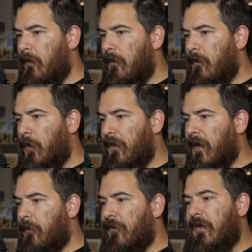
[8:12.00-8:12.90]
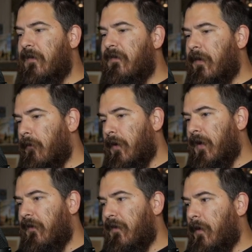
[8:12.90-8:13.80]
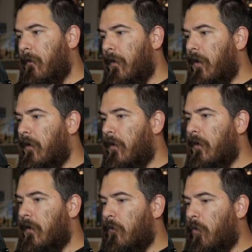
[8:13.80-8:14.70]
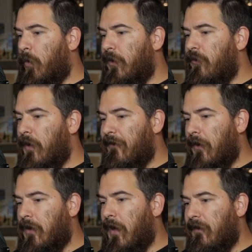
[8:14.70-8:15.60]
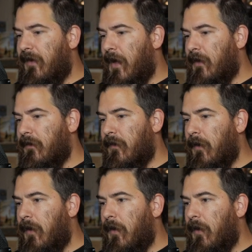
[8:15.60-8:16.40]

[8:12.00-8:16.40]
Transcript: only thing I was considering is that we do have our contact.